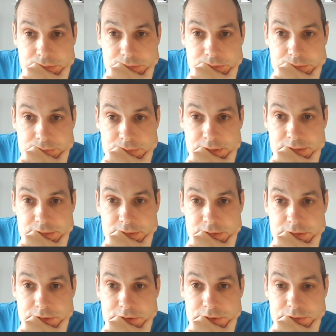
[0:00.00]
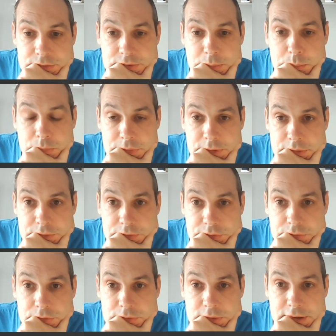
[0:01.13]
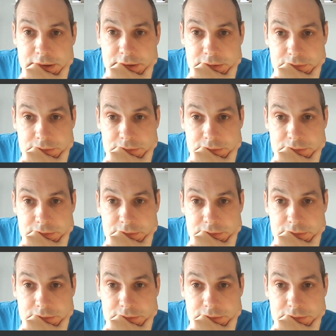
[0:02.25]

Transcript: I mean, he's going to do something, surely.